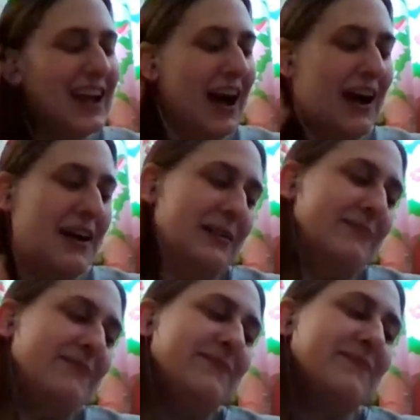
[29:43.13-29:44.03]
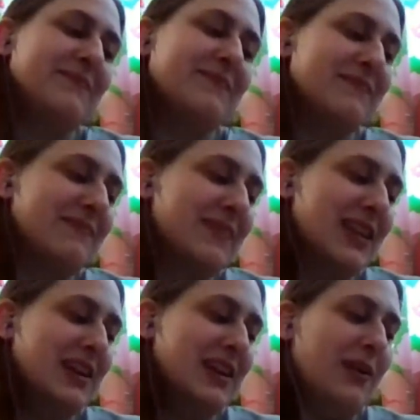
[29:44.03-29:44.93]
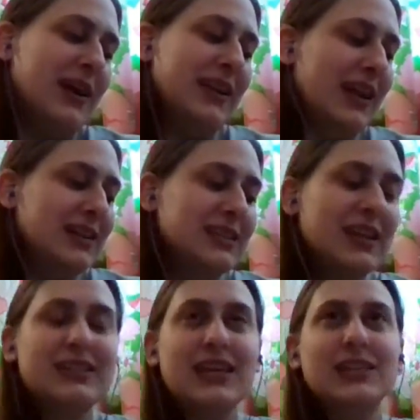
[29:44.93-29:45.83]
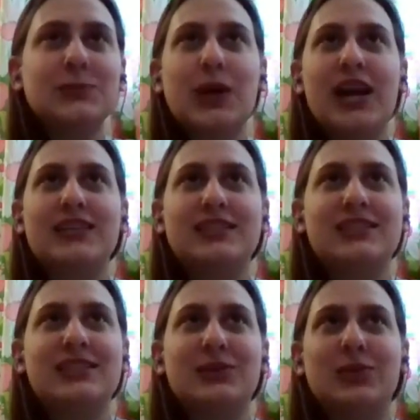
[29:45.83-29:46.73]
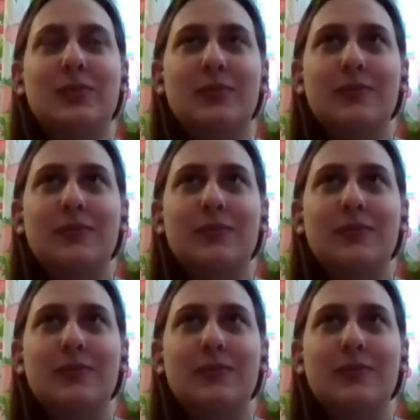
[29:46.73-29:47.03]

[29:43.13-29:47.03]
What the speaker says: um, and it takes practice to